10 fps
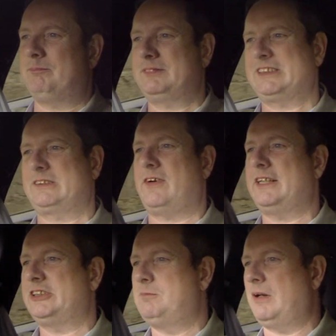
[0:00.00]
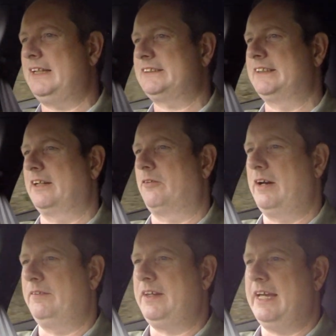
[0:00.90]
scratchy plastic
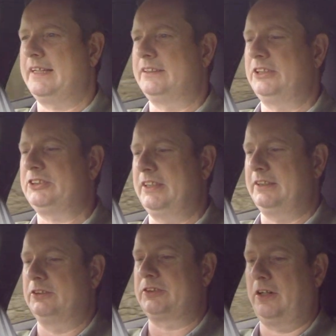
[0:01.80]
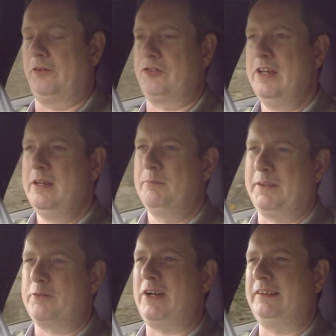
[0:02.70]
around the air conditioning controls, by the fact